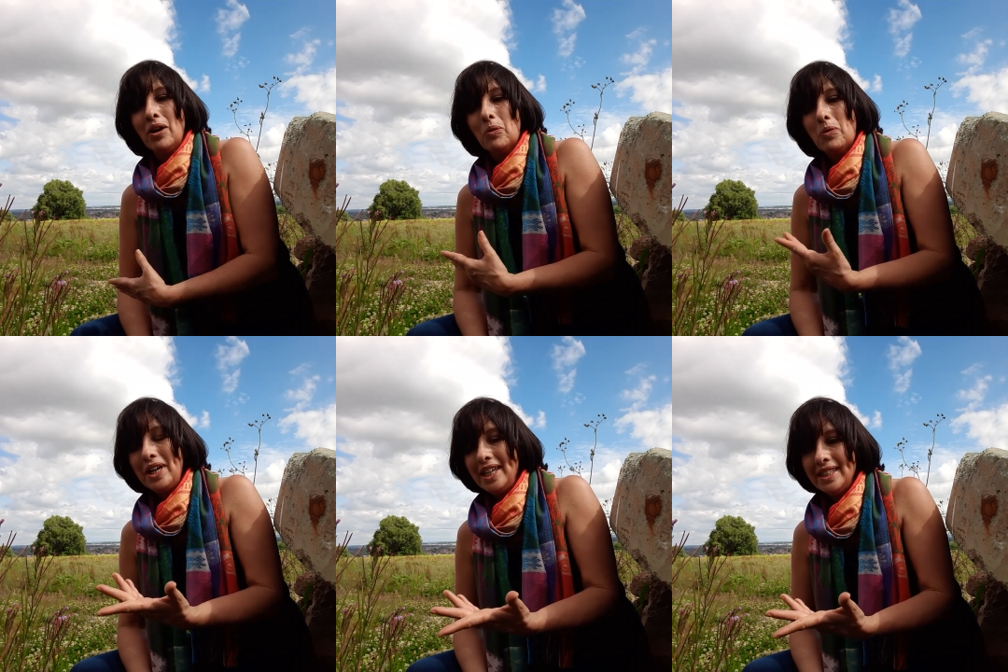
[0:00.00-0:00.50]

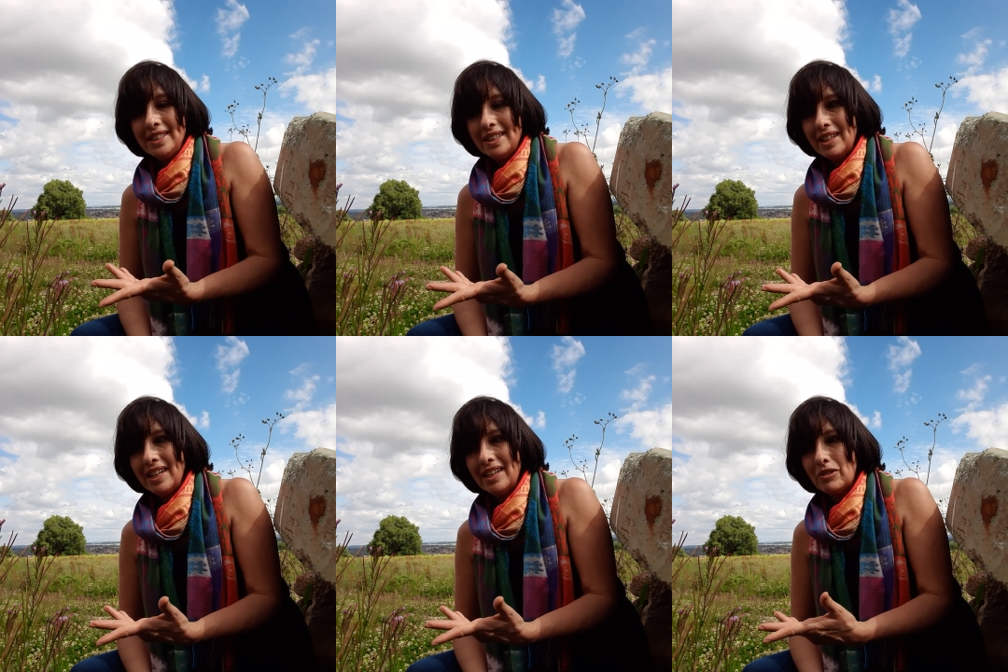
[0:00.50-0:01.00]
when
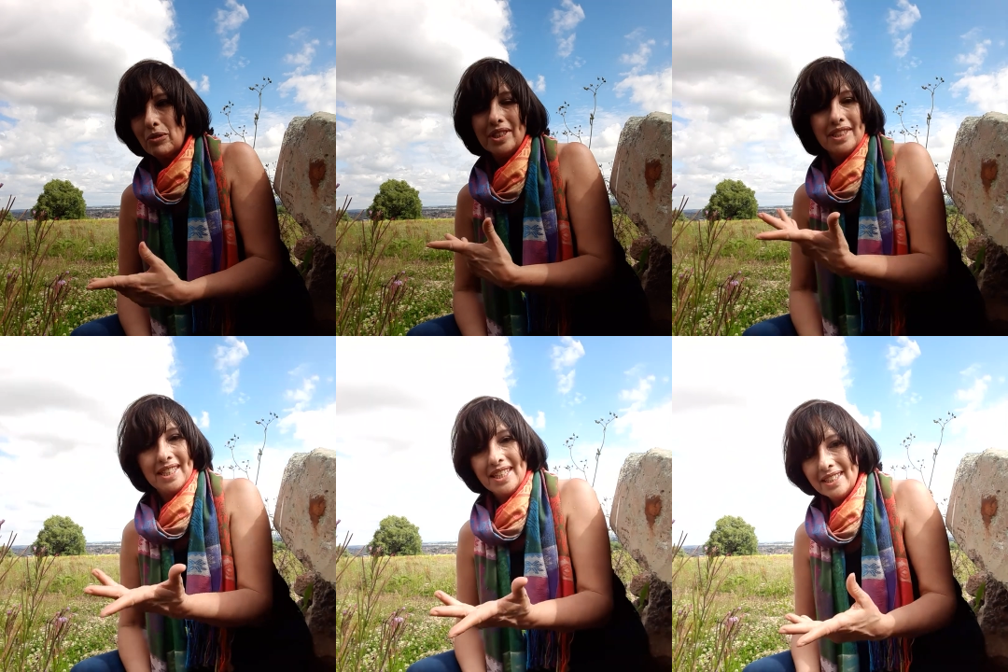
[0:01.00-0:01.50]

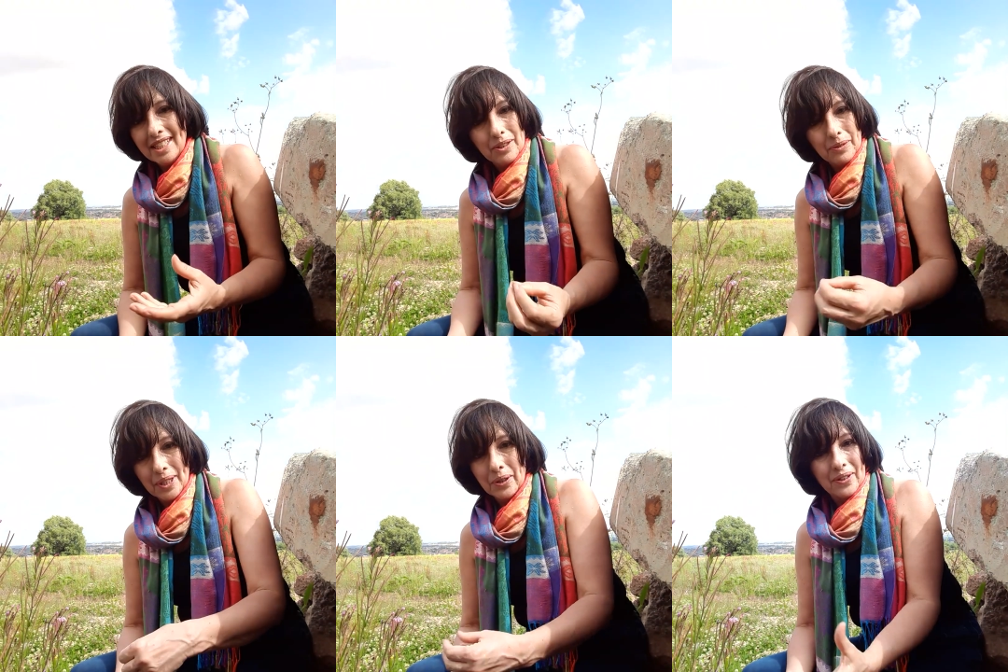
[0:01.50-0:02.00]
coincidentally
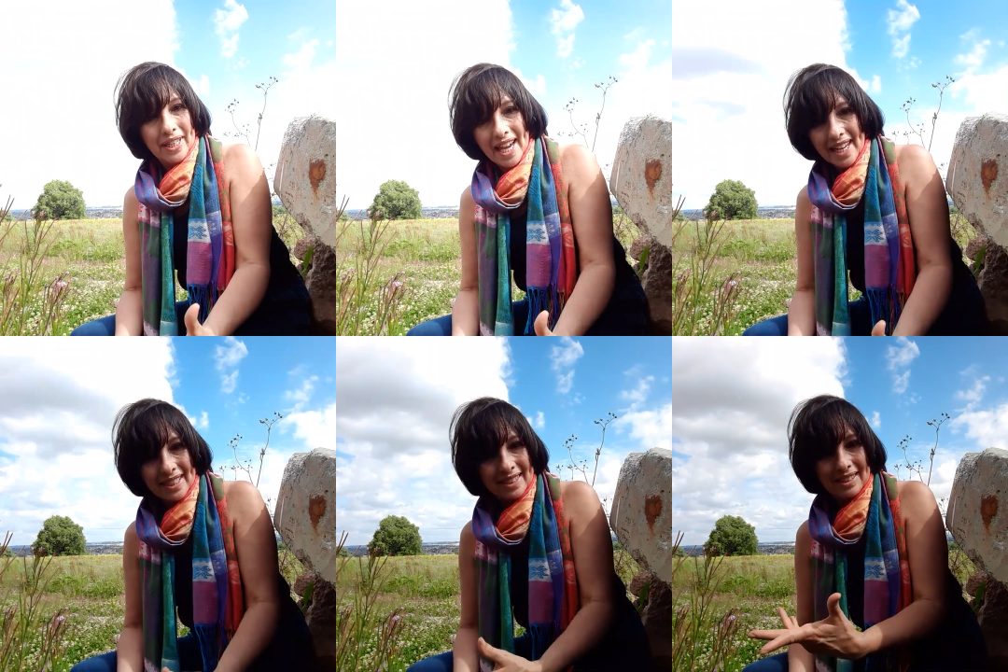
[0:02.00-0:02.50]
we
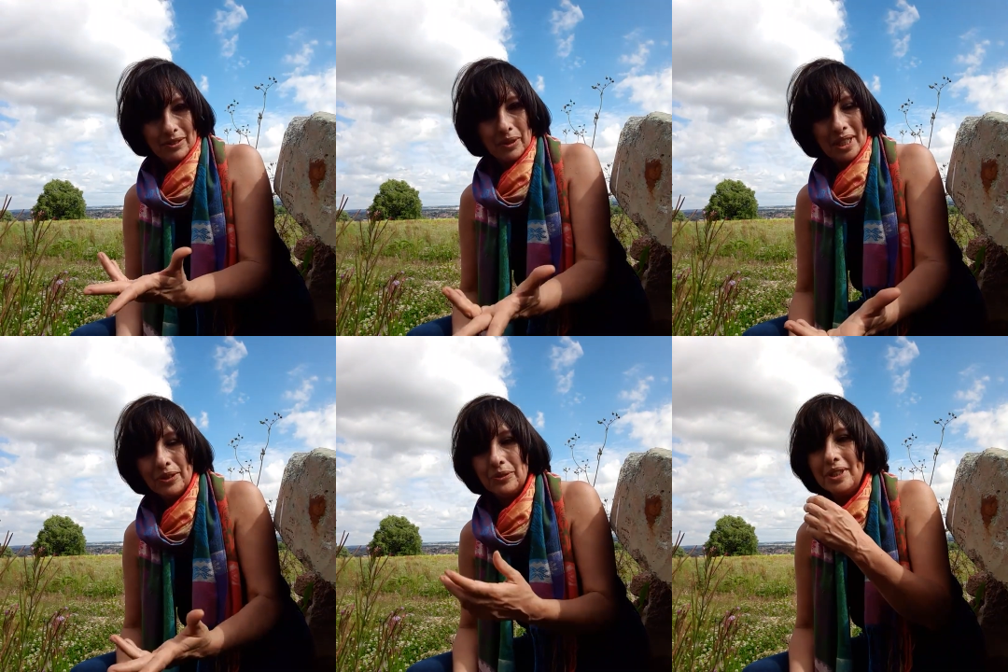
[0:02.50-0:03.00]
connect, when